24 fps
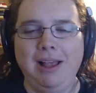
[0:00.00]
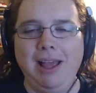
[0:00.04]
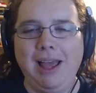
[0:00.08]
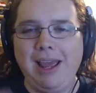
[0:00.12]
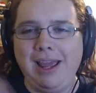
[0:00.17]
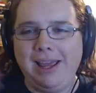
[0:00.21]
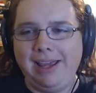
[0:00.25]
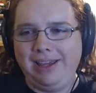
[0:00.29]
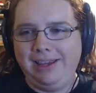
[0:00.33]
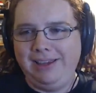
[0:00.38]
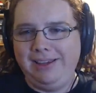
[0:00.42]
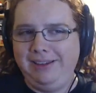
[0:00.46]

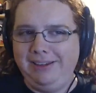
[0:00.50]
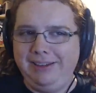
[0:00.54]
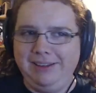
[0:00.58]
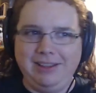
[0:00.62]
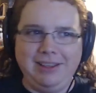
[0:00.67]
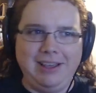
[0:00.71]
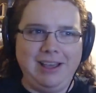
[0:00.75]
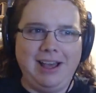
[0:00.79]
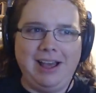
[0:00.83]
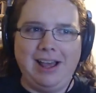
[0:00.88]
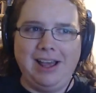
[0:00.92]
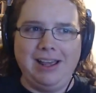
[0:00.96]
hey,
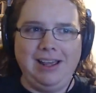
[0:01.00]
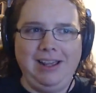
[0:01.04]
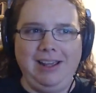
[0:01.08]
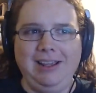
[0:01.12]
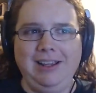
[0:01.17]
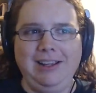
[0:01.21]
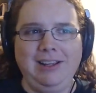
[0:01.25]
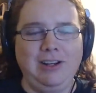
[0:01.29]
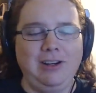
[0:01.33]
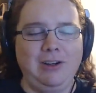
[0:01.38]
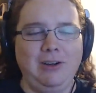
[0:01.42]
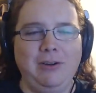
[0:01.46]

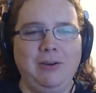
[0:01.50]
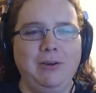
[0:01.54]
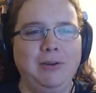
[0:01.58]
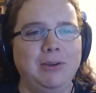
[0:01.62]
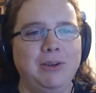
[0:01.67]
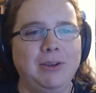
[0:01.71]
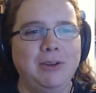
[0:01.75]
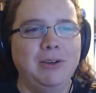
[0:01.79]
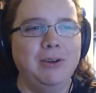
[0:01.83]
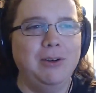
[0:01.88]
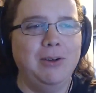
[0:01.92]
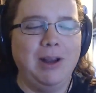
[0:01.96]
you
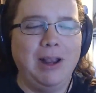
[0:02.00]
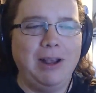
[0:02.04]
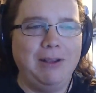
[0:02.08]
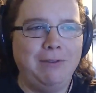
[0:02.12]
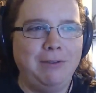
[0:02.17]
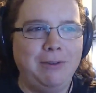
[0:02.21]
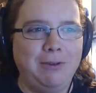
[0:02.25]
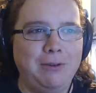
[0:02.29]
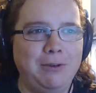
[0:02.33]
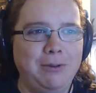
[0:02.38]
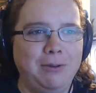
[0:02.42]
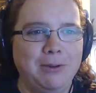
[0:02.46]
don't
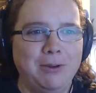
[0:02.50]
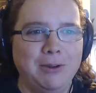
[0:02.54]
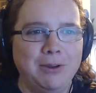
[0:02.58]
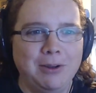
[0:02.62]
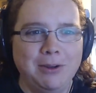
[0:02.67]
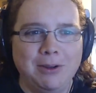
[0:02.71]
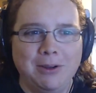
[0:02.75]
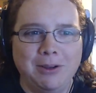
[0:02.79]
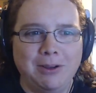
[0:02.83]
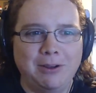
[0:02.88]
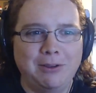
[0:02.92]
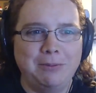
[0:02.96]
have to
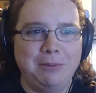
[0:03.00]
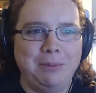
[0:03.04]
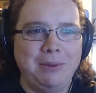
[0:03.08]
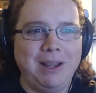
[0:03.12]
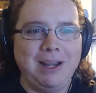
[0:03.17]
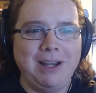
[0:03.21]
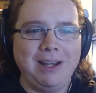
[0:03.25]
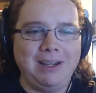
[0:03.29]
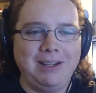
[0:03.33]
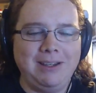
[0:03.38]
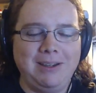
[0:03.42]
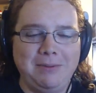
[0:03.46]

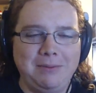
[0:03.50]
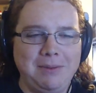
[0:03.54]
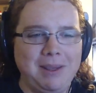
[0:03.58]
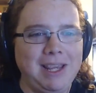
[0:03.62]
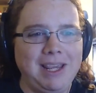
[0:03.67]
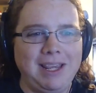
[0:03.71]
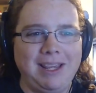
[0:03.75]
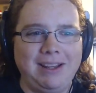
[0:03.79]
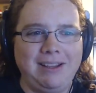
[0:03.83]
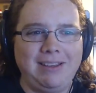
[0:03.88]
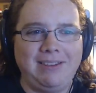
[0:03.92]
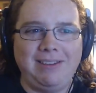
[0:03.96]
explain it to
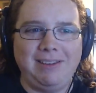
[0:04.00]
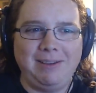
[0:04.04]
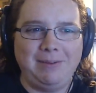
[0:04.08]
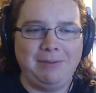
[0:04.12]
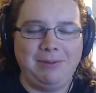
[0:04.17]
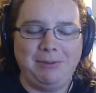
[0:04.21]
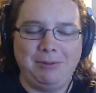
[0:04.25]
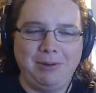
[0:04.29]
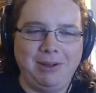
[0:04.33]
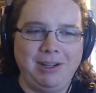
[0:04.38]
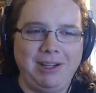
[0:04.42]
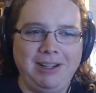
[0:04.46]
me. It
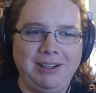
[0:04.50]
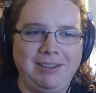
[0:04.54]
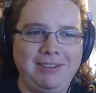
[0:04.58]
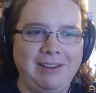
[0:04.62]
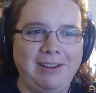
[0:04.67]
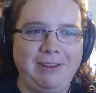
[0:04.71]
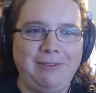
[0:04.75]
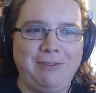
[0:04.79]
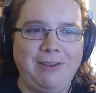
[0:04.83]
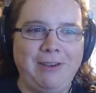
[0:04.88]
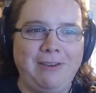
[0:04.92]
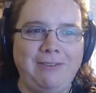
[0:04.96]
seems really
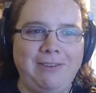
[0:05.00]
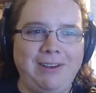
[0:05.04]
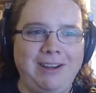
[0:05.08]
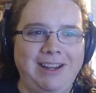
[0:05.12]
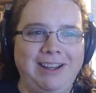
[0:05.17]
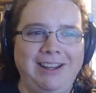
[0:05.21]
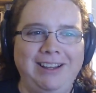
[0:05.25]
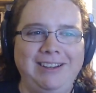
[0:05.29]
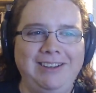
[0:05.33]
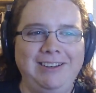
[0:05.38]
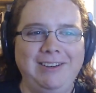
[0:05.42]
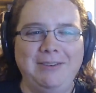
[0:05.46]

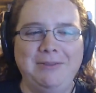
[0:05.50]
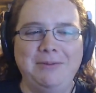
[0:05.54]
self-evident.